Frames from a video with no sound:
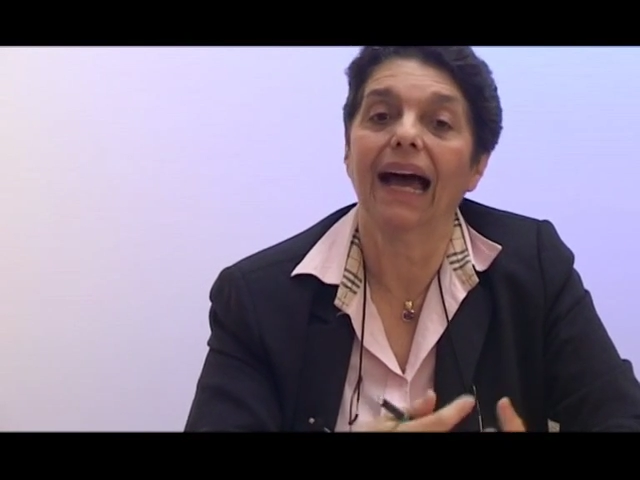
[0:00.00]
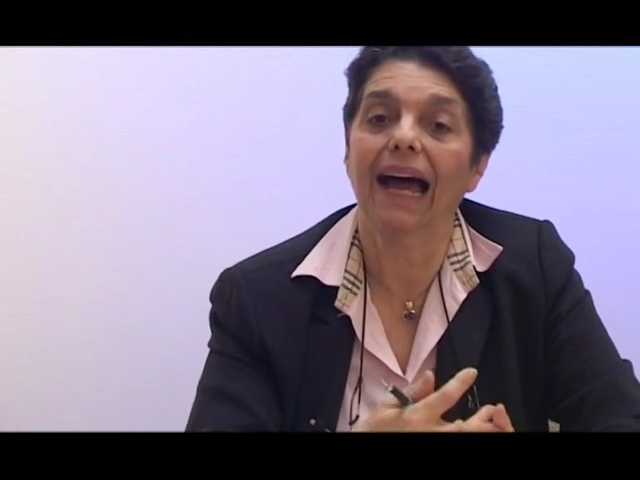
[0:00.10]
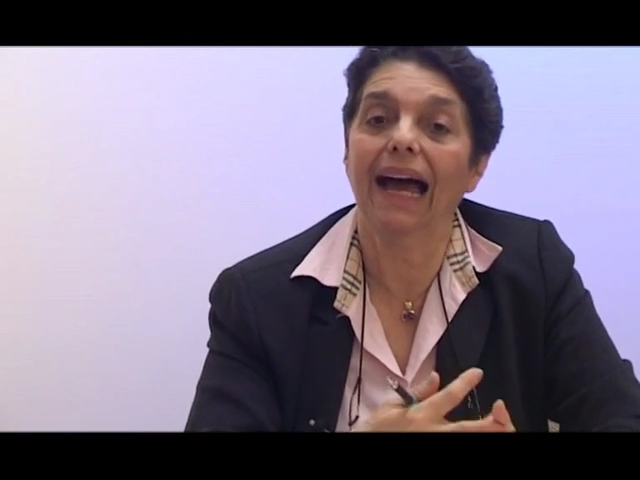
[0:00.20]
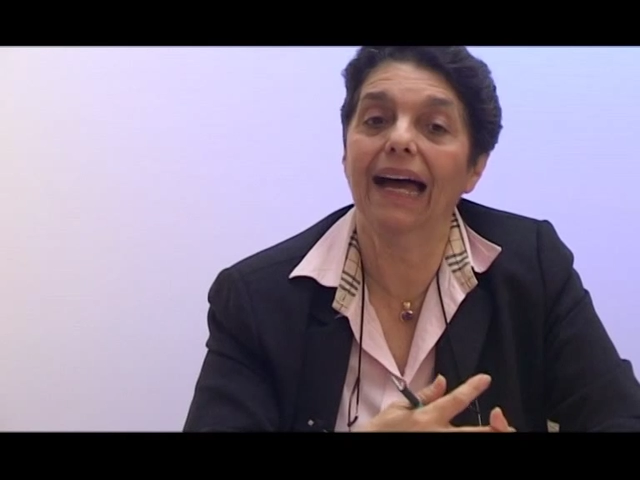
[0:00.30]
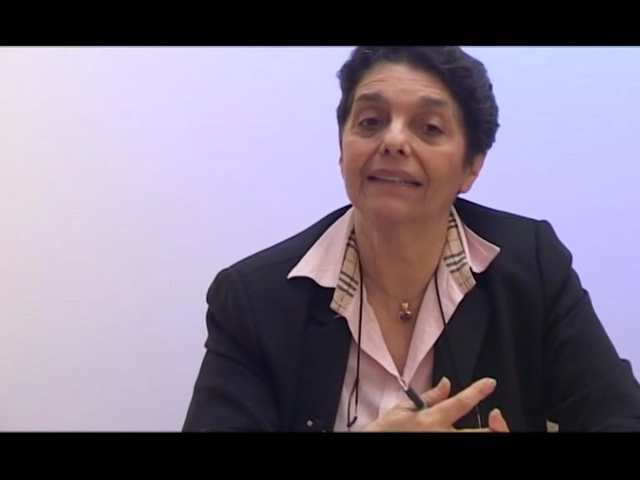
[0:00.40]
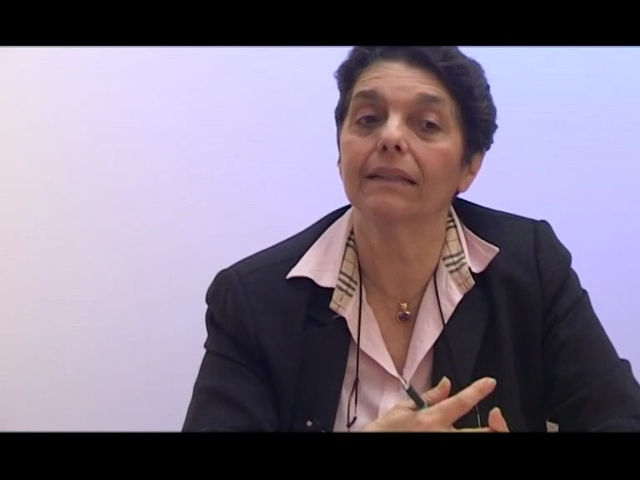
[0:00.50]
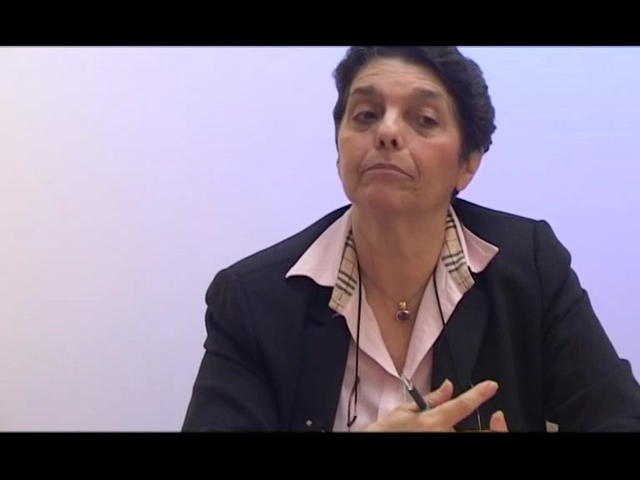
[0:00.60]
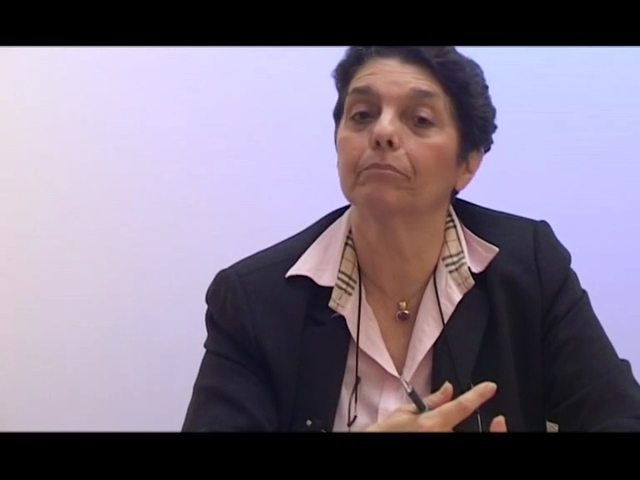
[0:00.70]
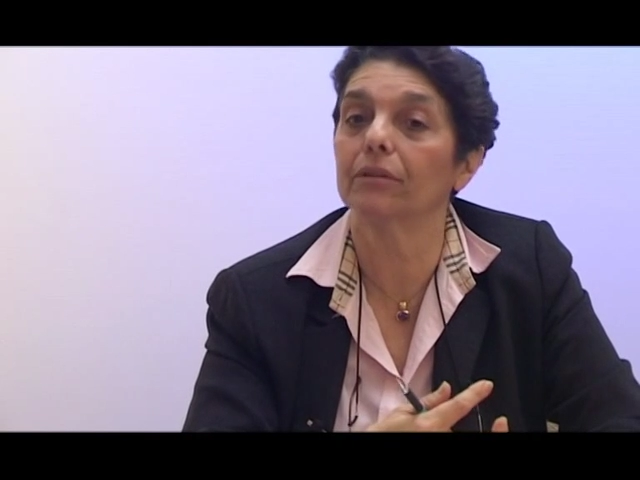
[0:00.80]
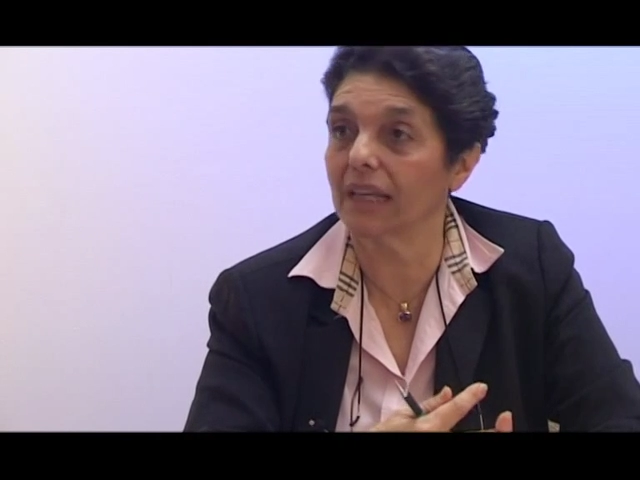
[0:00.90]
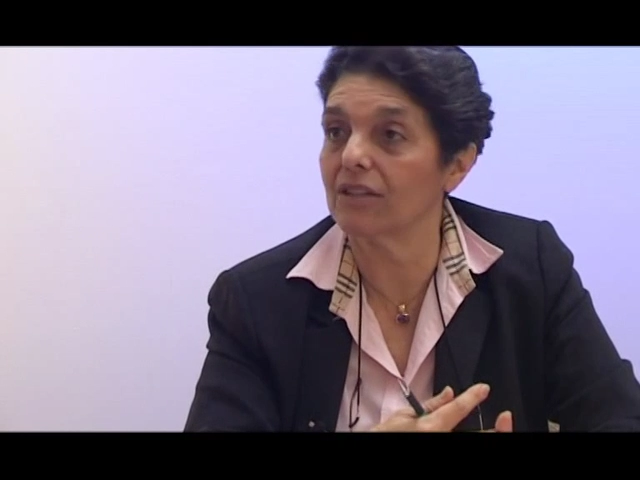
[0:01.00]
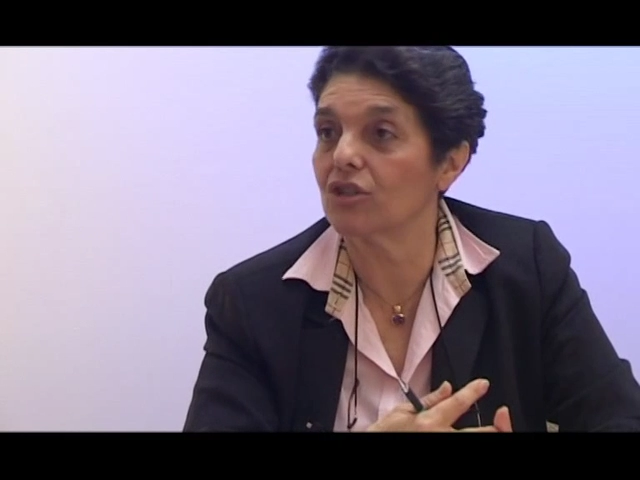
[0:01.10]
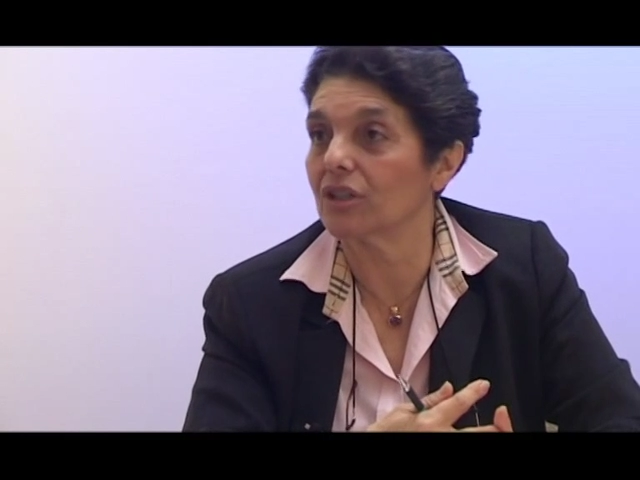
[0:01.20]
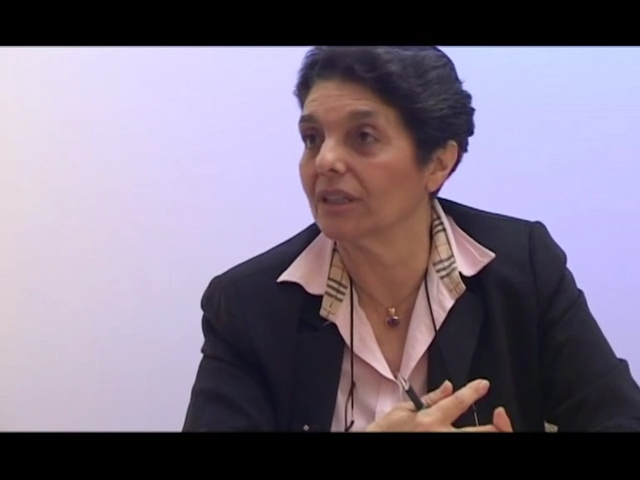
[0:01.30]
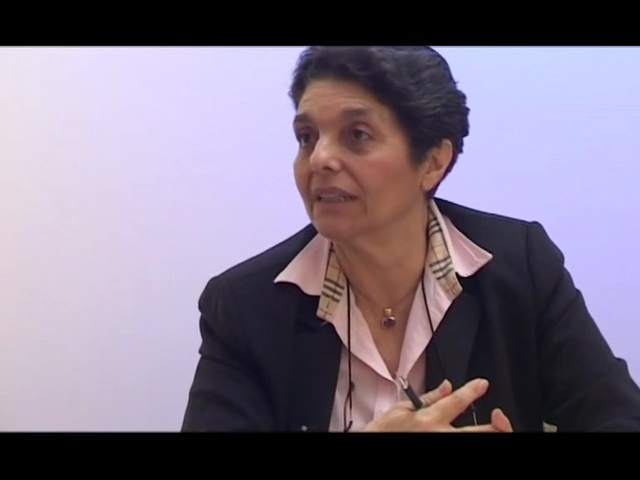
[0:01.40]
and
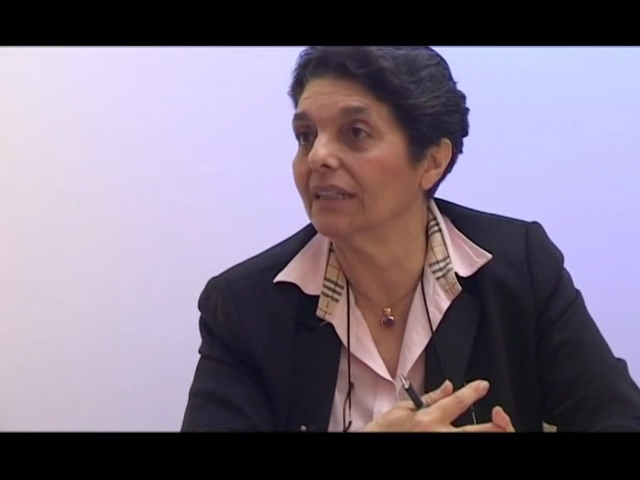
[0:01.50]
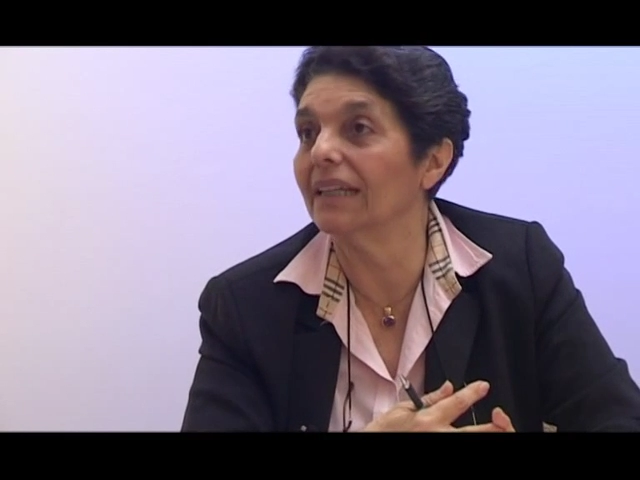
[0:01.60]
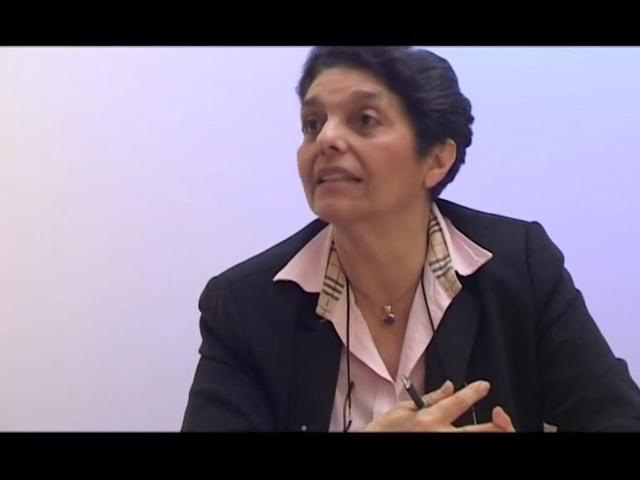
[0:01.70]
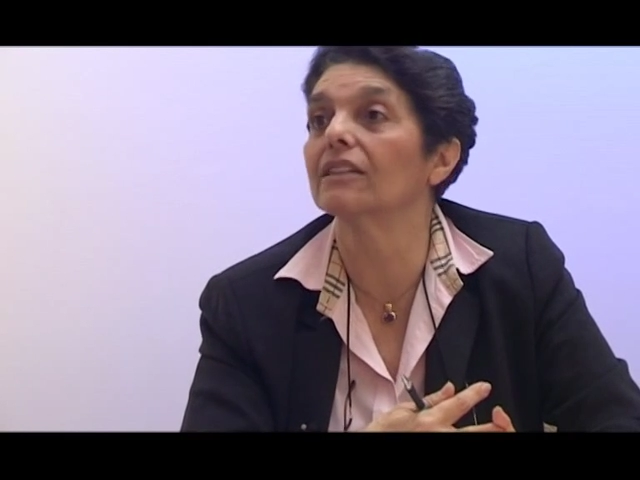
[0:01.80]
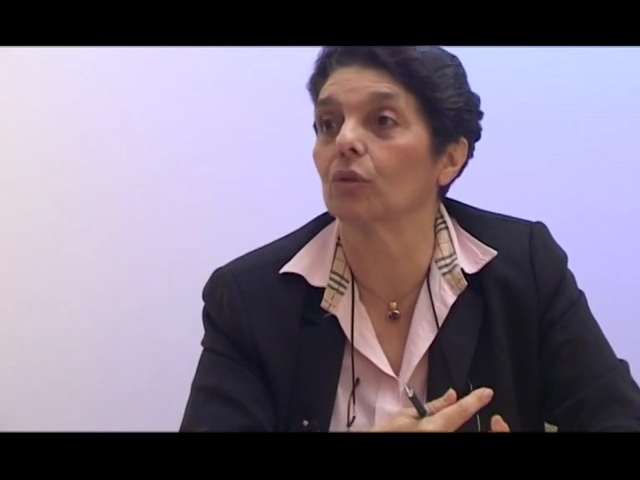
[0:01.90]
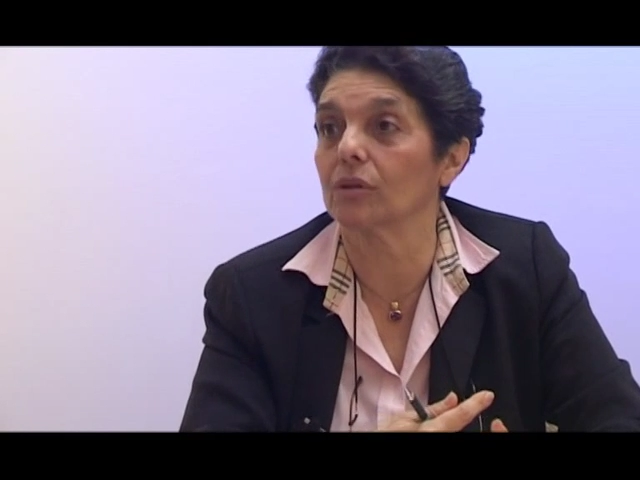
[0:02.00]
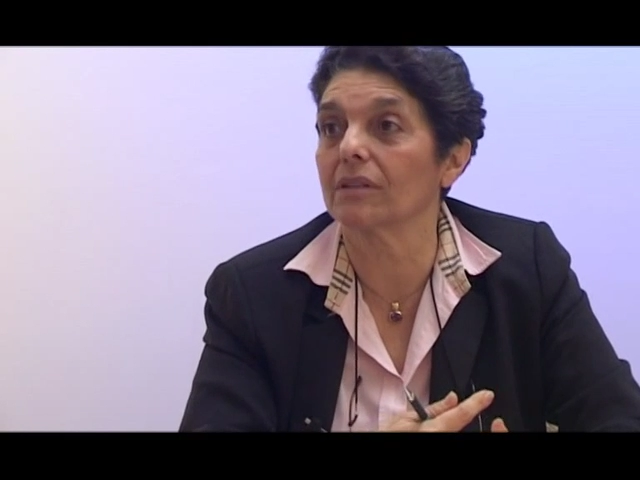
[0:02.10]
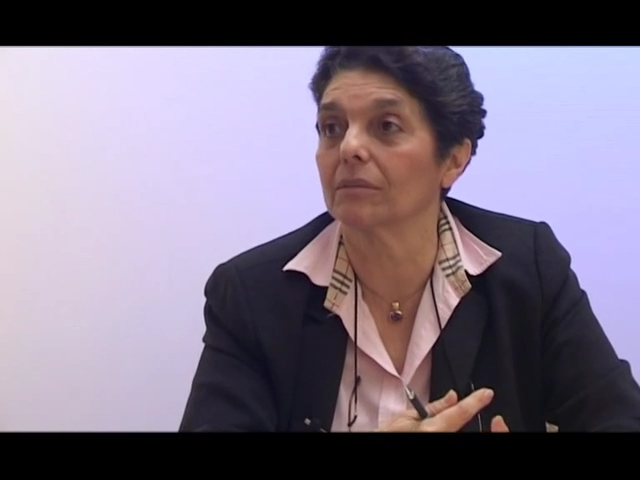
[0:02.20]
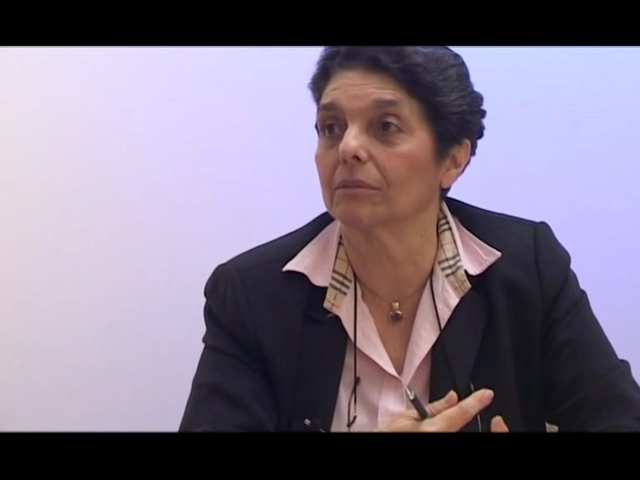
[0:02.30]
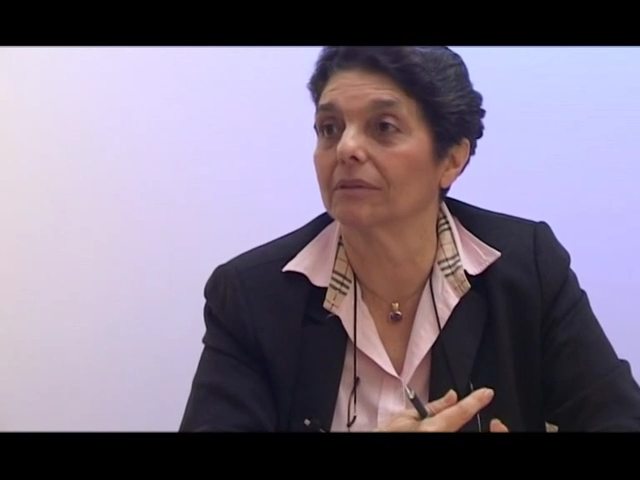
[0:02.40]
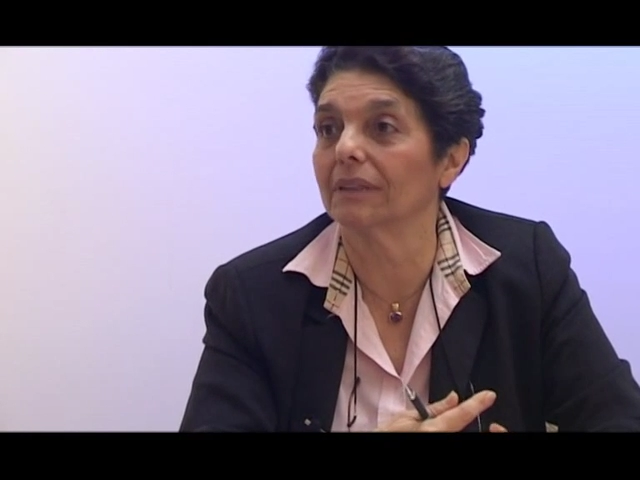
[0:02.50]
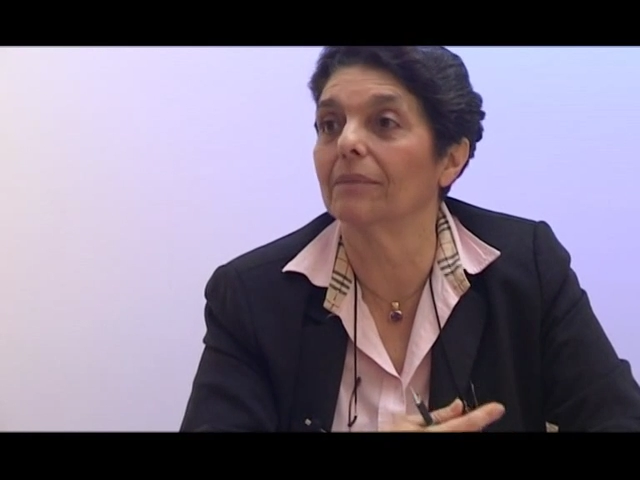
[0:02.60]
potentially inexhaustible.